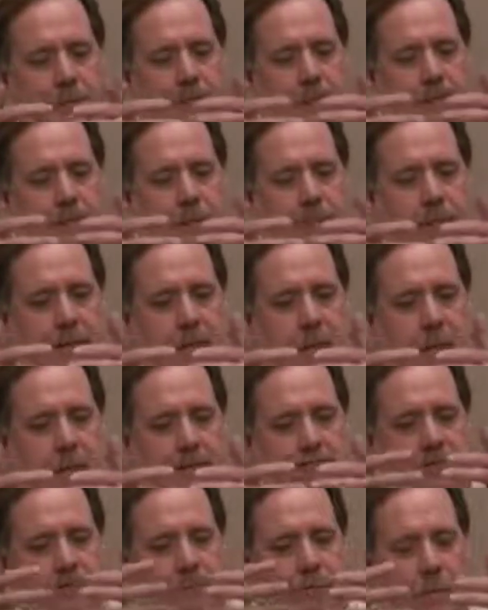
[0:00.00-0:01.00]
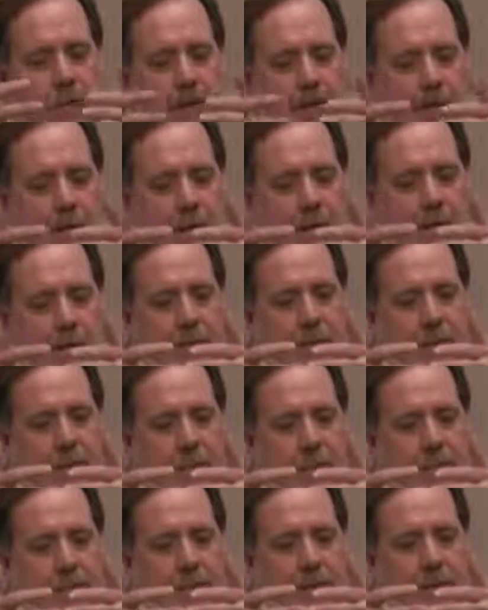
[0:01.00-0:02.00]
that, that sprang out
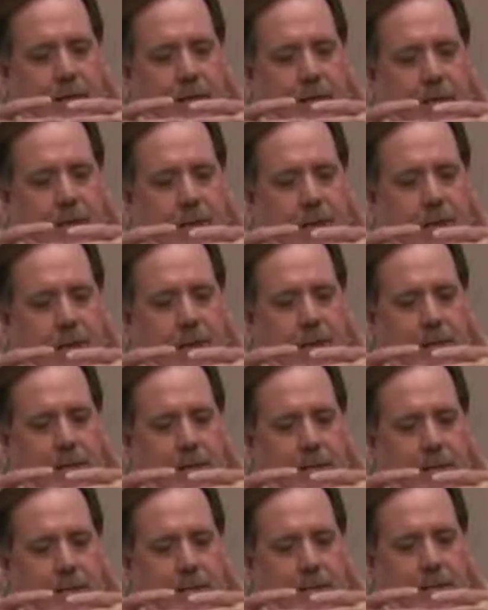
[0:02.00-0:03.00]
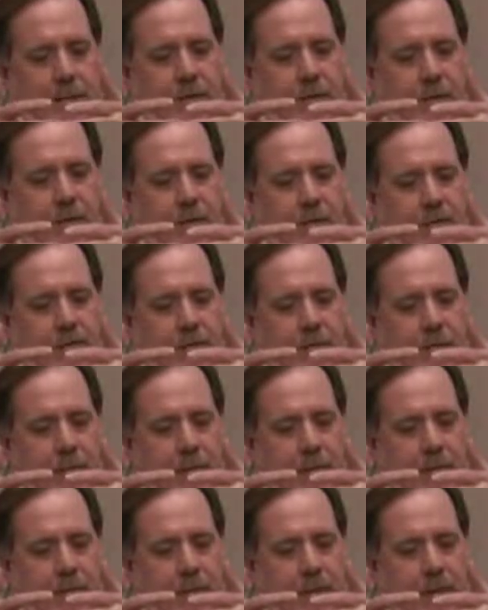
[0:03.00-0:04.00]
of I am cares that, that
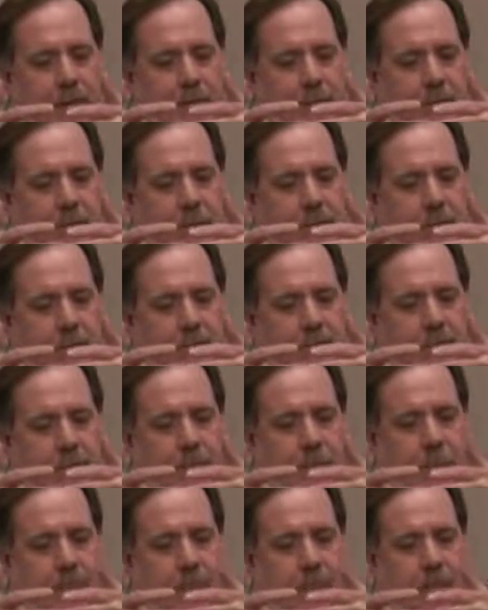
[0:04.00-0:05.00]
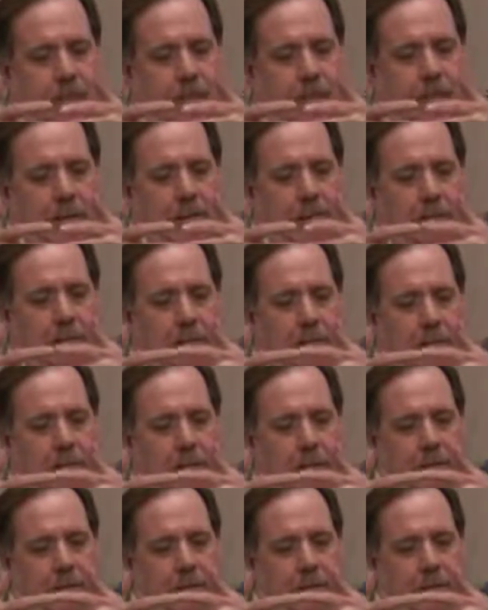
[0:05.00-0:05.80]
sprang out of the disability end,